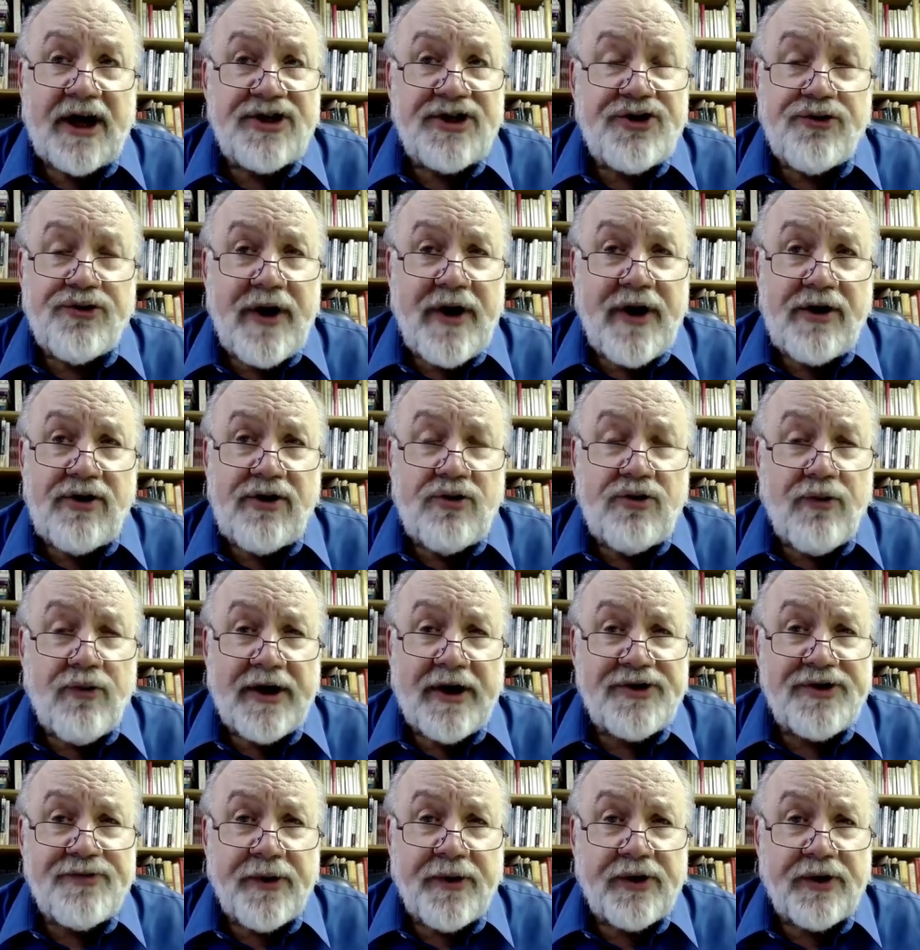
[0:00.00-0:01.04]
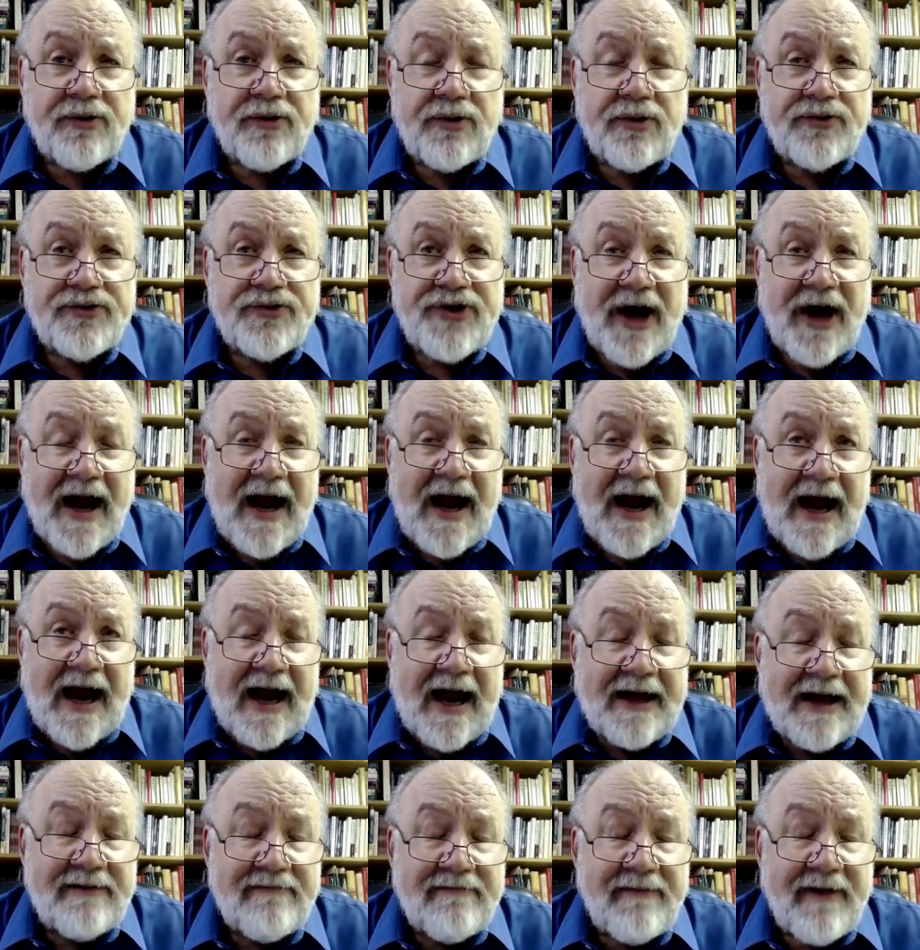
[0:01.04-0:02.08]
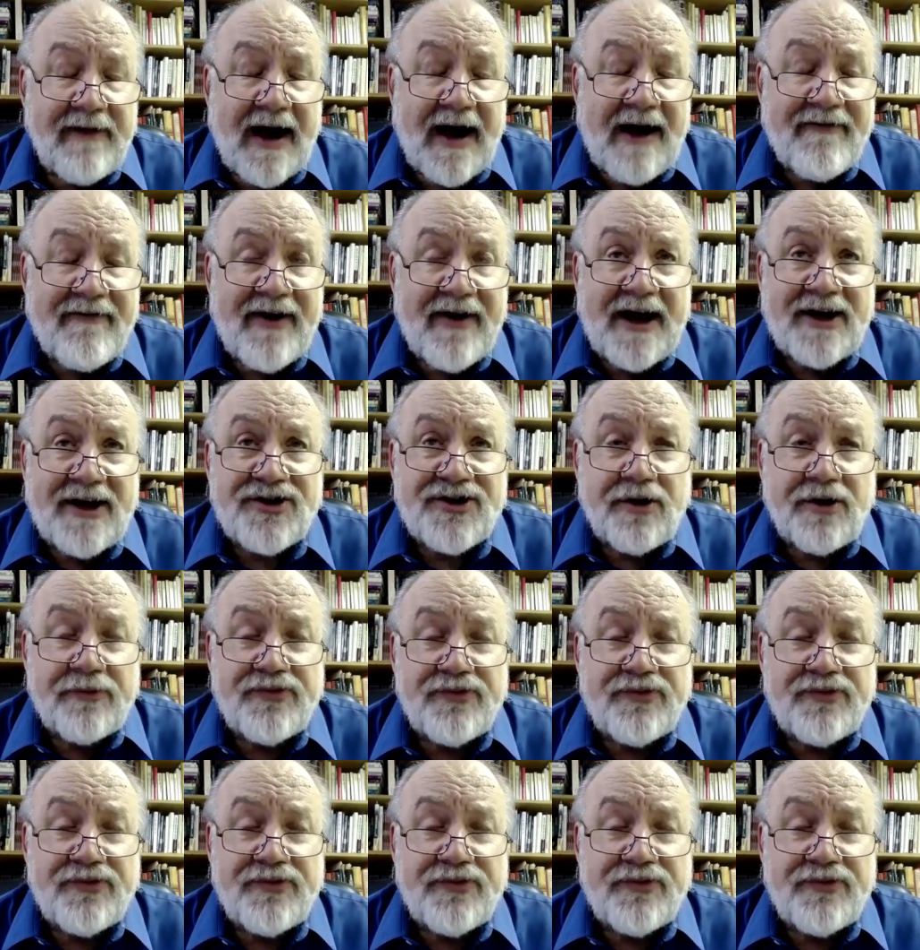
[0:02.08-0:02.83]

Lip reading: You raised McGrew's. I haven't asked him,